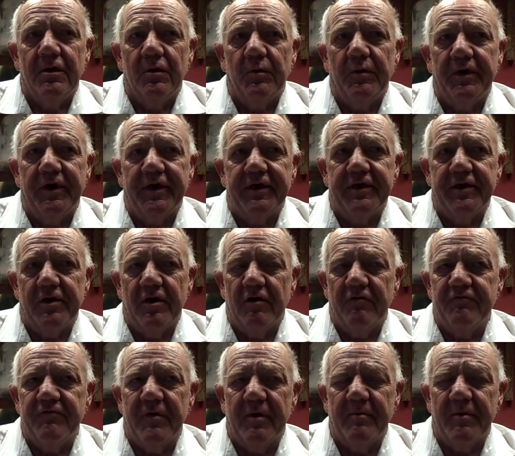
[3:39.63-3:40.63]
When I get
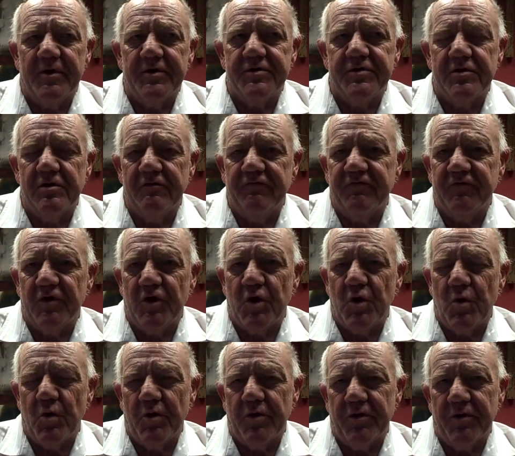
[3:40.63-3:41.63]
off by myself in a
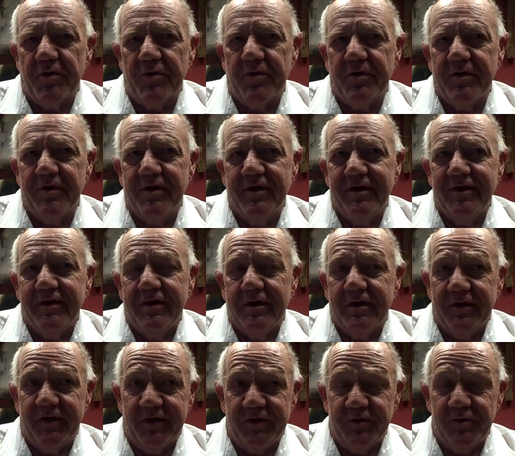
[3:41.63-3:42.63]
corner,
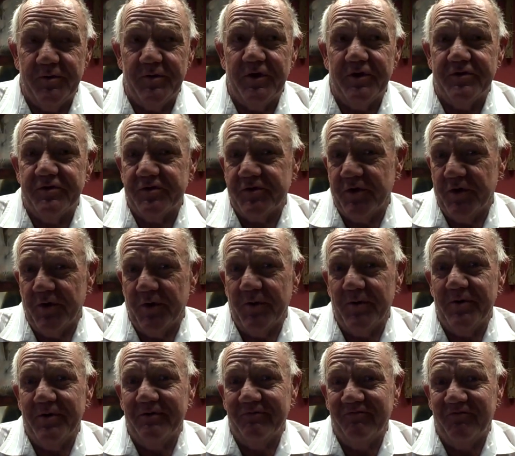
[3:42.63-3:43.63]
I do get
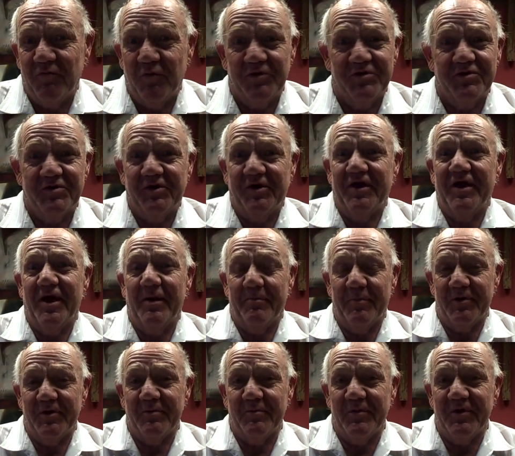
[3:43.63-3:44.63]
scared of what's going to
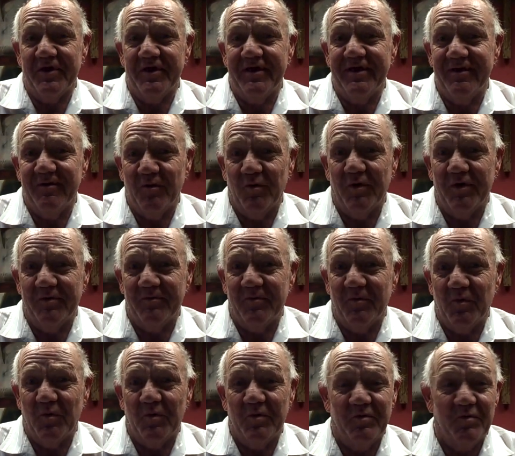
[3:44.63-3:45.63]
happen to me, or
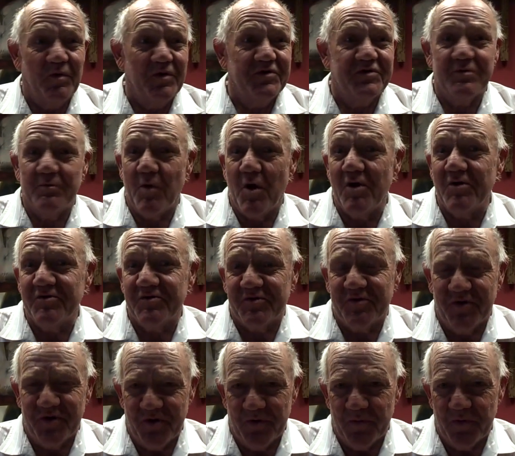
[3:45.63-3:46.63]
what tomorrow is
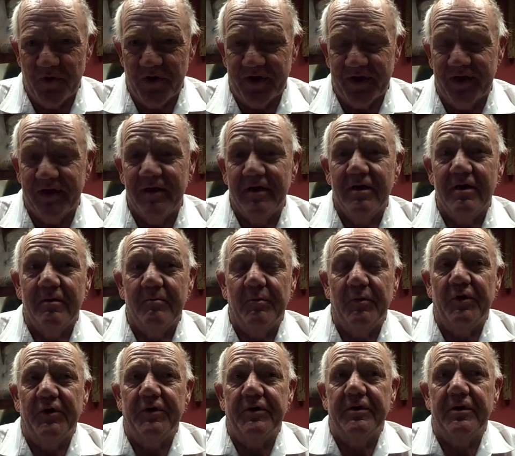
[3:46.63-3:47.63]
going to bring.
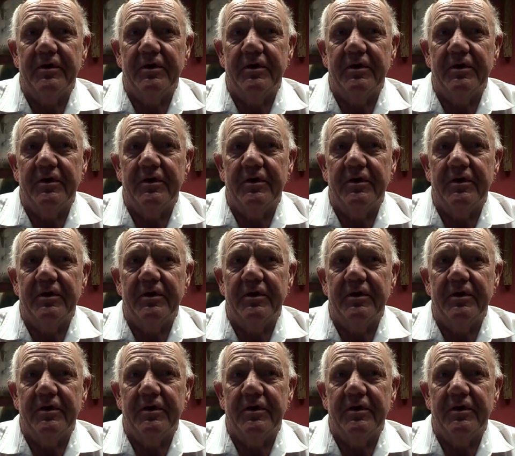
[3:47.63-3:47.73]
But